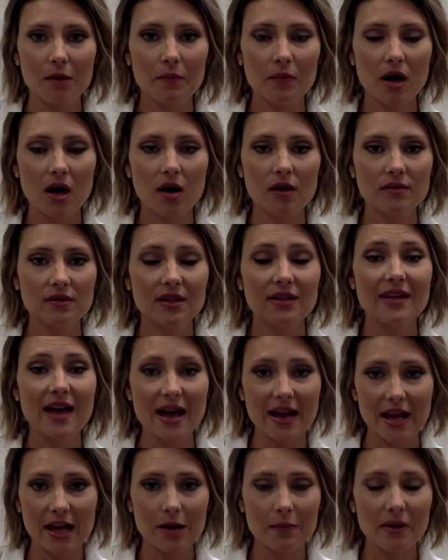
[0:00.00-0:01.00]
uh, than
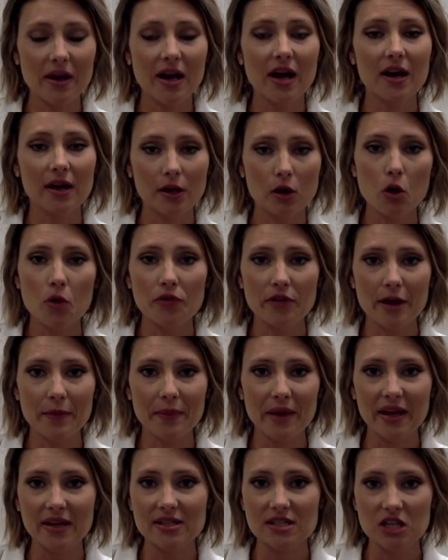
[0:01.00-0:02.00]
that antibiotic on that
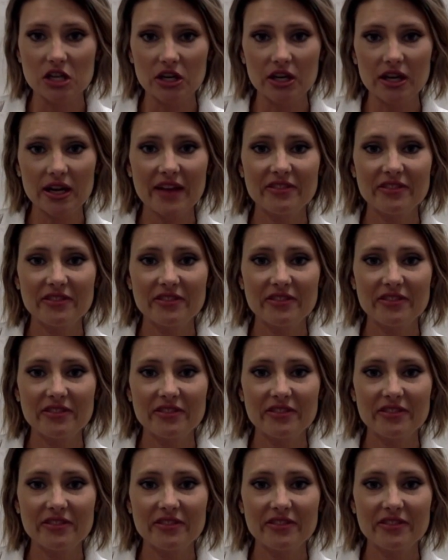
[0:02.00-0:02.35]
bacteria.